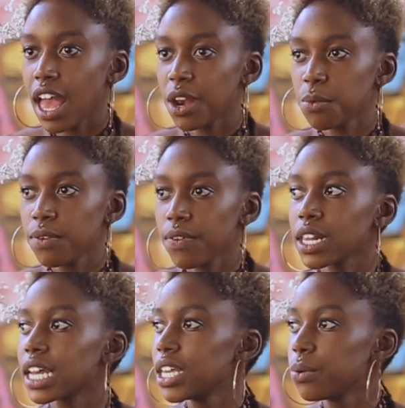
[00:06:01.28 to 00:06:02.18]
And we
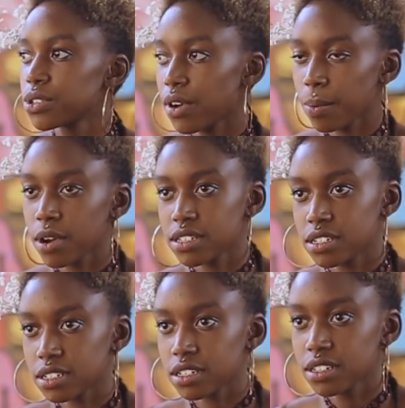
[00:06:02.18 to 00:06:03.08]
felt like he was the right person
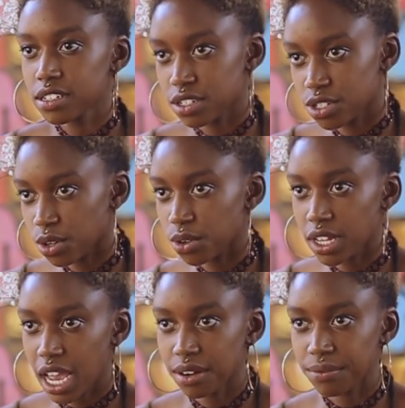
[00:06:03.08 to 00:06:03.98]
to, to show the
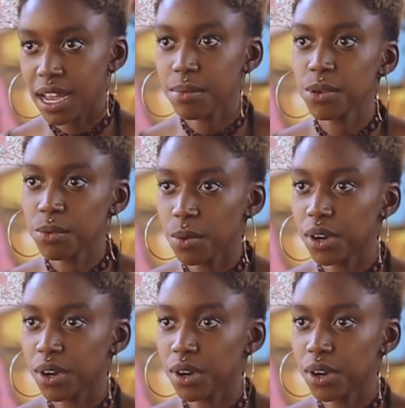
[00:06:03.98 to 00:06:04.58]
kind of vibe that we